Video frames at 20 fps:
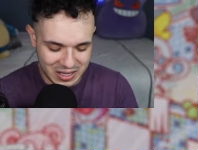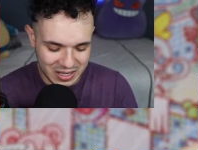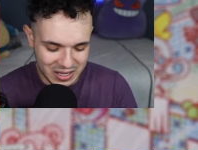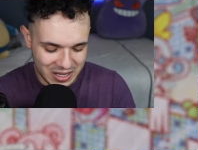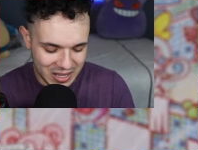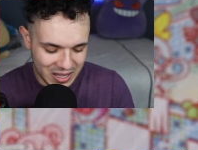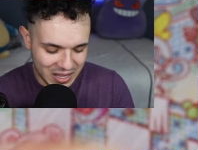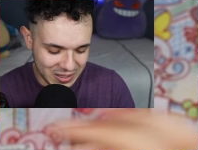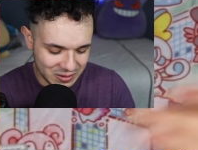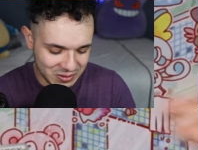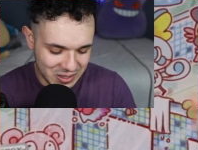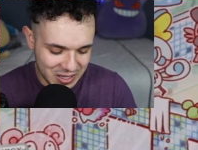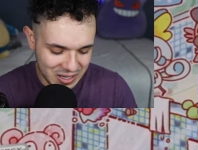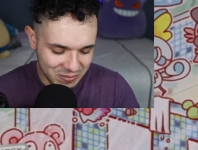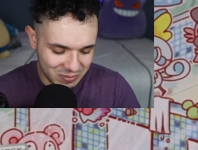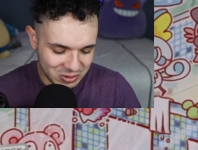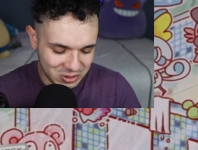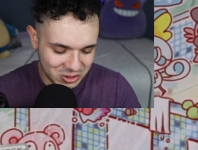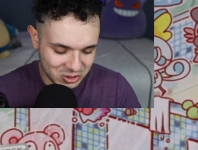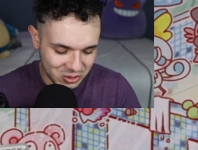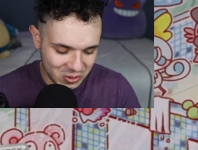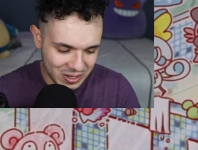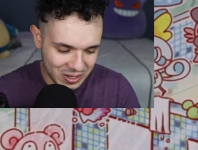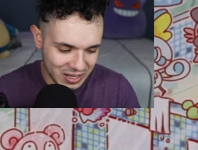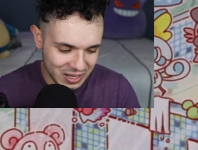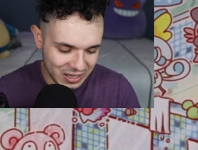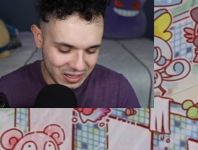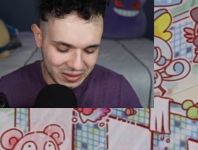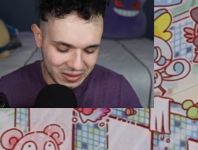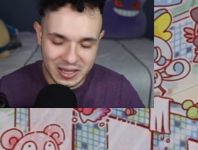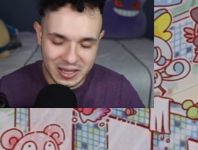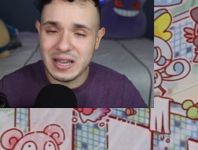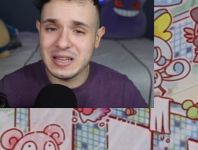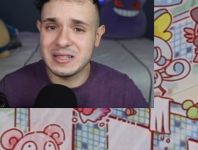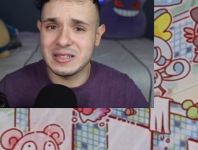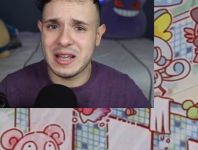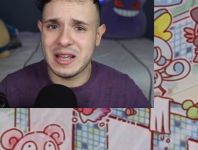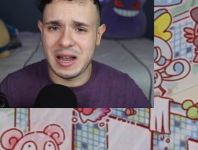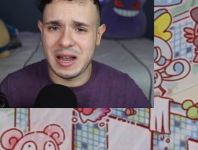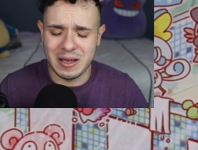I am enjoying, like I
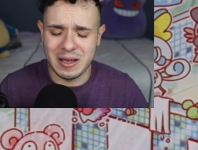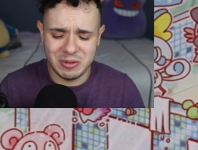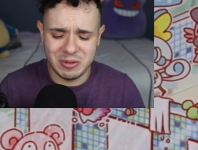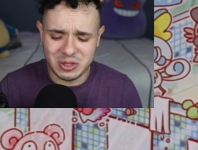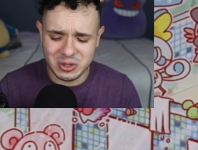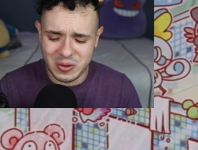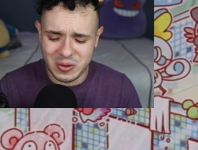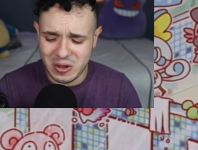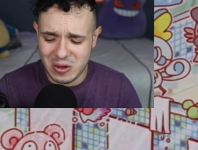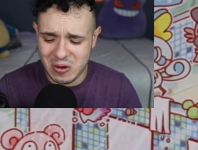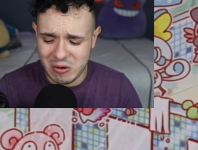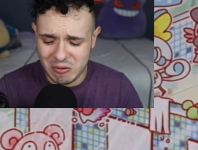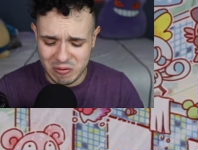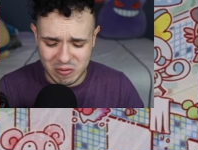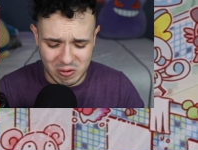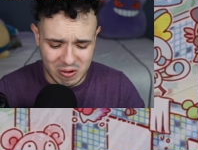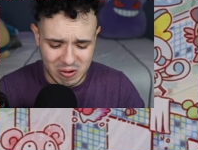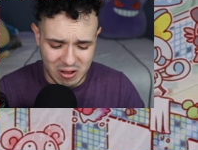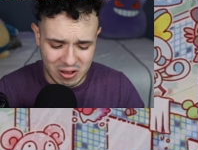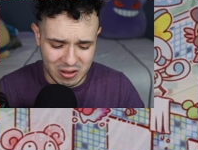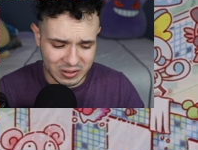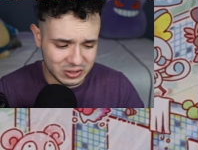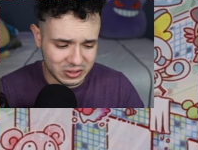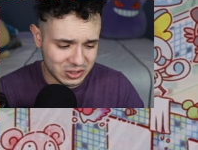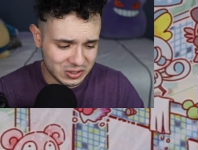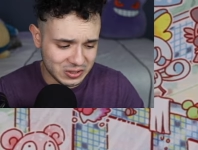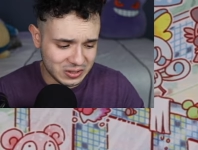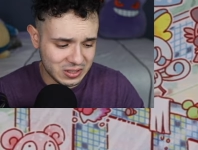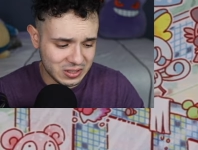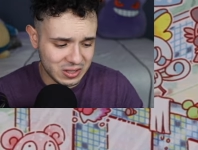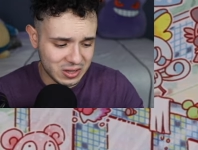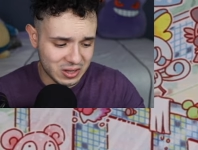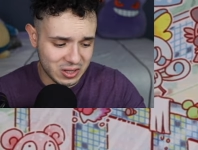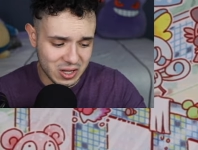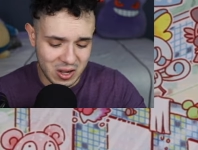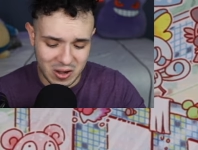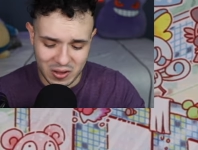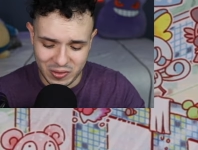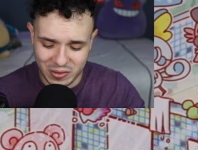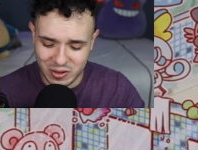said, I'm enjoying overall just
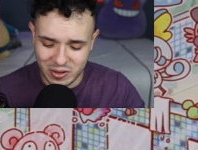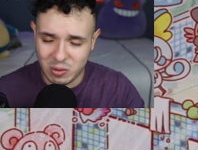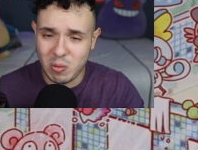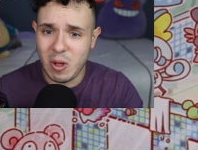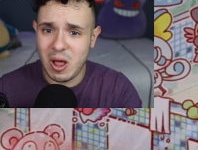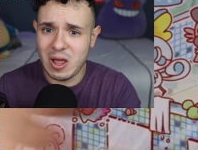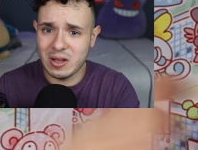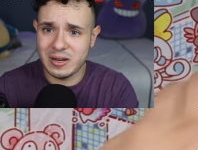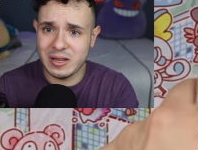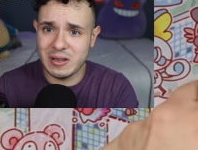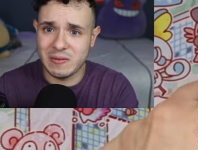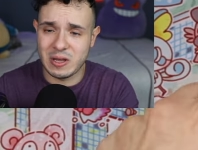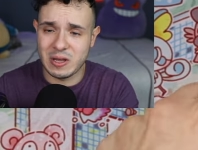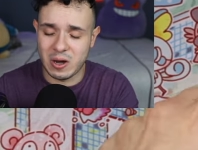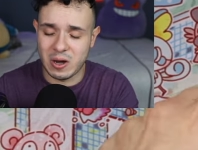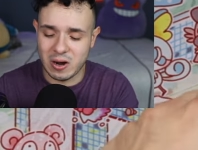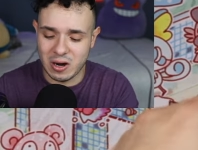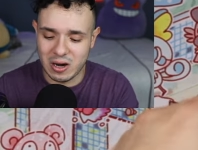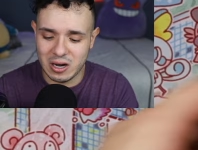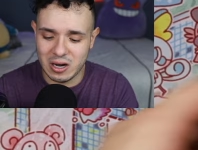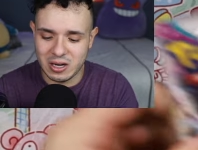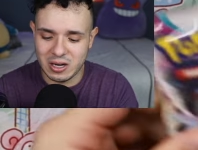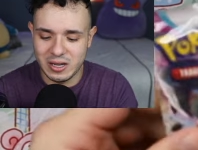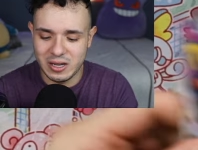the quality of the art.